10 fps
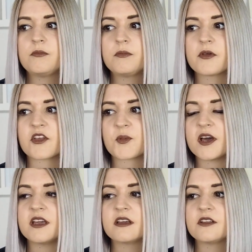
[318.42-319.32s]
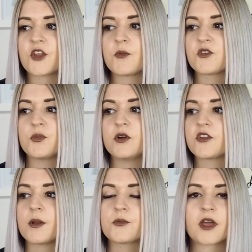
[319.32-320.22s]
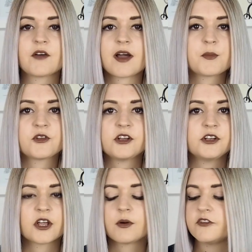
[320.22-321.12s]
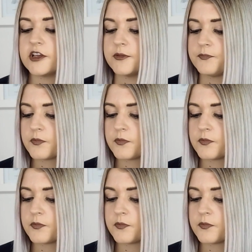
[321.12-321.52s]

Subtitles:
but that's about it. In terms of boys' names, I have absolutely no idea.